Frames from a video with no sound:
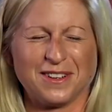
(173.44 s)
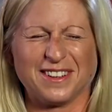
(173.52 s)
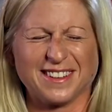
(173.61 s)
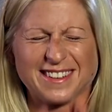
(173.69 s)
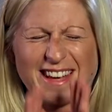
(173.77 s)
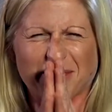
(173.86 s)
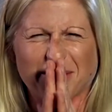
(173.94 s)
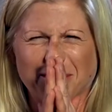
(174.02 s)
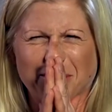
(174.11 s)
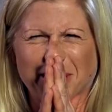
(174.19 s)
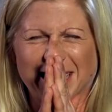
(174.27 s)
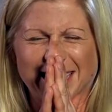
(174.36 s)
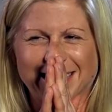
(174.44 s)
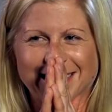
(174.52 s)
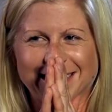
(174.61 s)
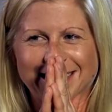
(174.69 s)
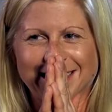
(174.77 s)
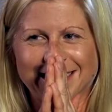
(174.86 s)
wouldn't say I'm sweet.
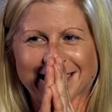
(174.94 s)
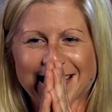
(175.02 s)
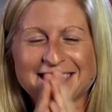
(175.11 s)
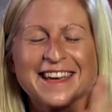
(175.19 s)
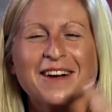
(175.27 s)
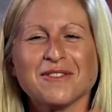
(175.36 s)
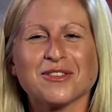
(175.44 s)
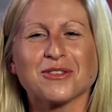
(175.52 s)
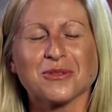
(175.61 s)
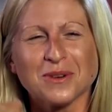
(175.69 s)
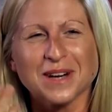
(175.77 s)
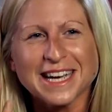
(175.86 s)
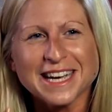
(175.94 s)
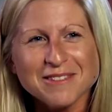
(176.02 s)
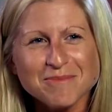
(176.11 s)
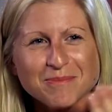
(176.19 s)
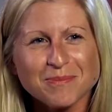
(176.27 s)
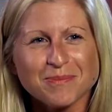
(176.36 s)
I think I'm
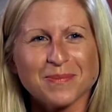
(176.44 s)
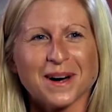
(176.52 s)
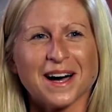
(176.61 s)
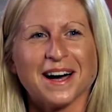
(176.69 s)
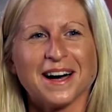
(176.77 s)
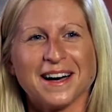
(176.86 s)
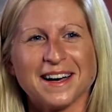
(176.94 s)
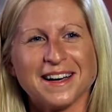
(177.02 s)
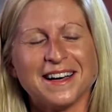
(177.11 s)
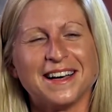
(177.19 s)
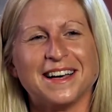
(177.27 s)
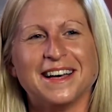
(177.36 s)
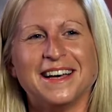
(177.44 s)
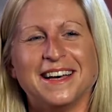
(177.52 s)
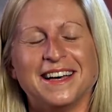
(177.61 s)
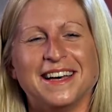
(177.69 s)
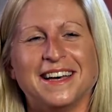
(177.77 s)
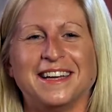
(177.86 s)
sweet, but
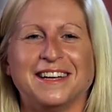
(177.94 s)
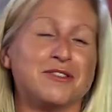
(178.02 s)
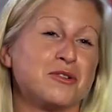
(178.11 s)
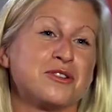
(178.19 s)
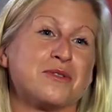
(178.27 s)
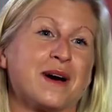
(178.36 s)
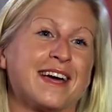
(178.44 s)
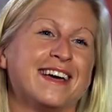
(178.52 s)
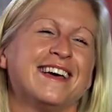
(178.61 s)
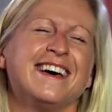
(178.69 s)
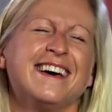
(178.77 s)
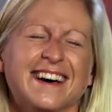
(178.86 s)
in a naughty way.